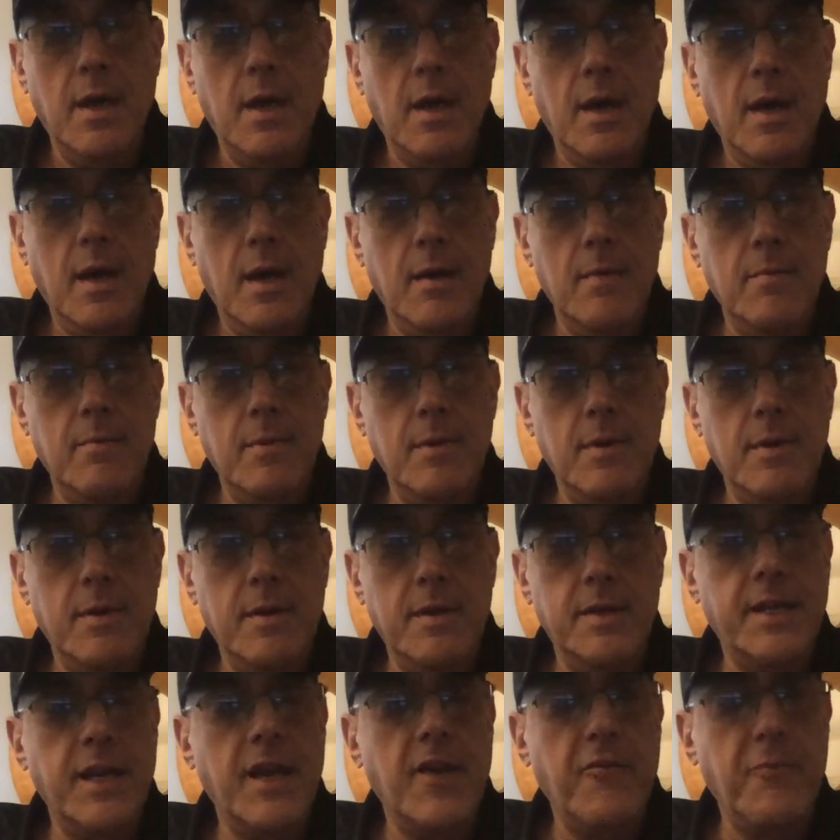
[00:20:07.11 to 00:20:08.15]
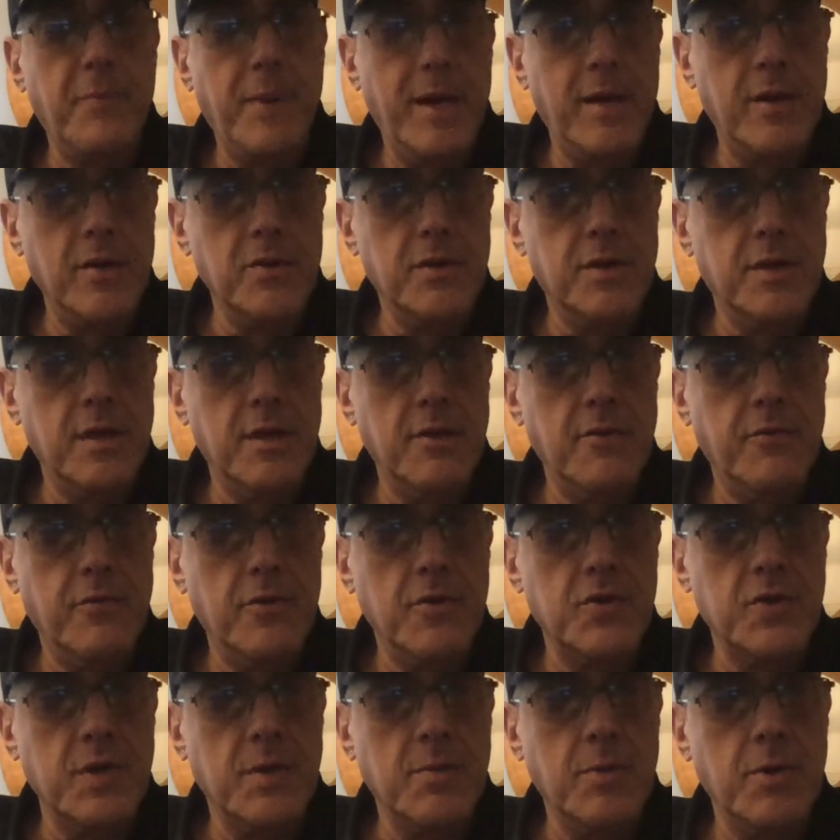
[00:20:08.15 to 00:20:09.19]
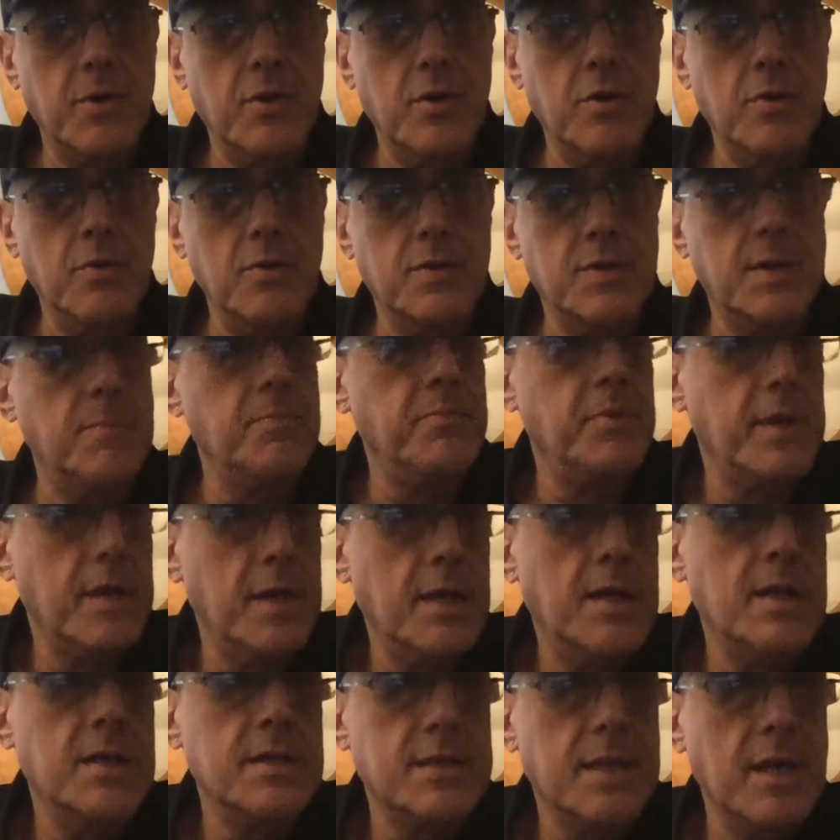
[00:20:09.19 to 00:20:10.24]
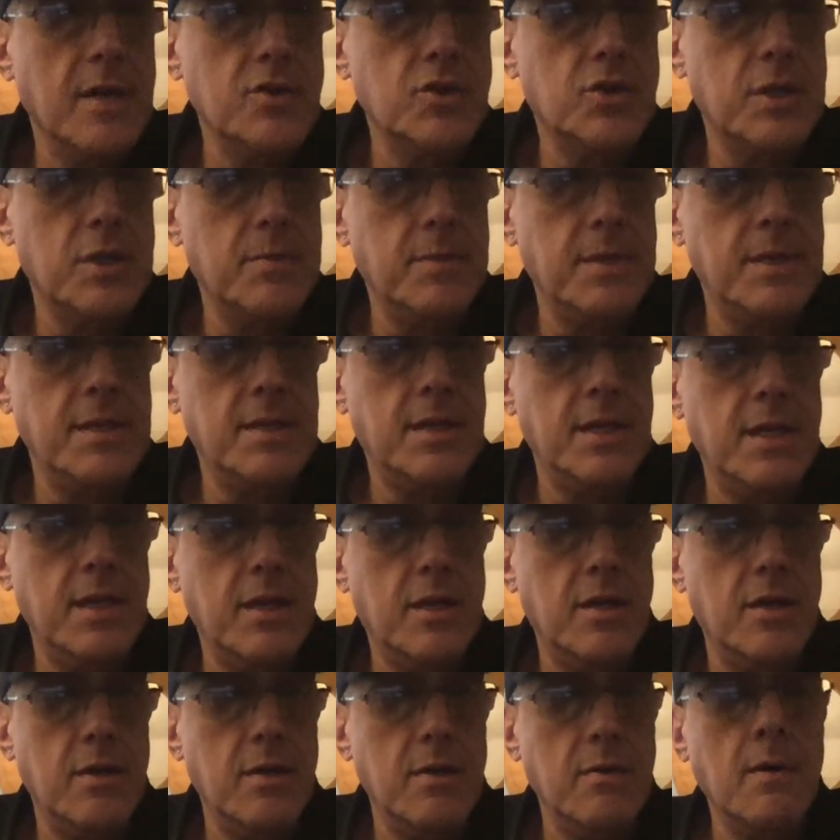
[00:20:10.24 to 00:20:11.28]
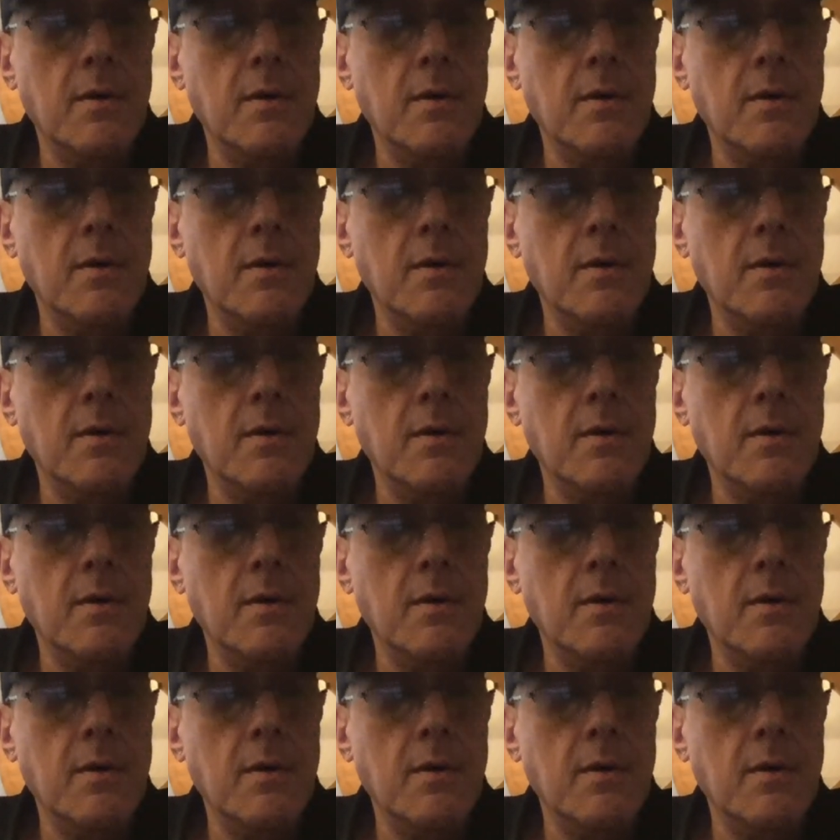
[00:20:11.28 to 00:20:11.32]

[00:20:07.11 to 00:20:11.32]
um, the death penalty for someone who simply is LGBTQ.